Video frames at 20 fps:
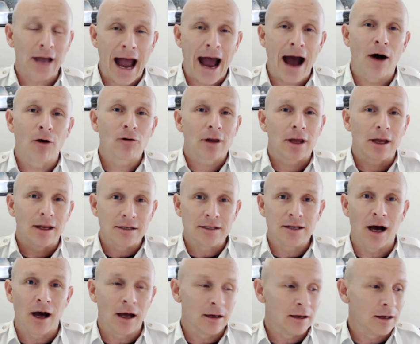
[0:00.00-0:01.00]
out and
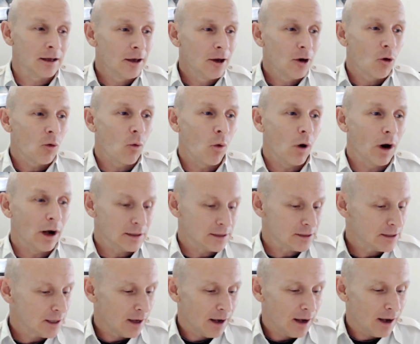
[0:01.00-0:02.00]
done was
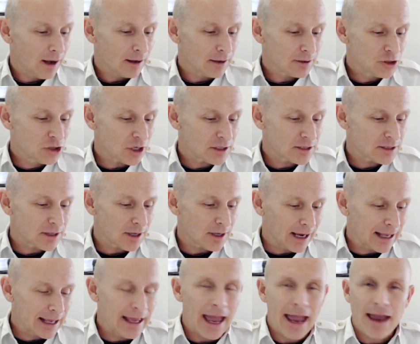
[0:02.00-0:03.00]
just a
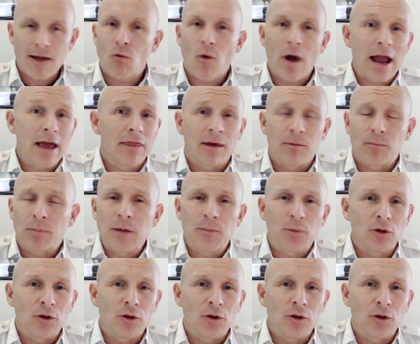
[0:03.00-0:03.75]
gateway that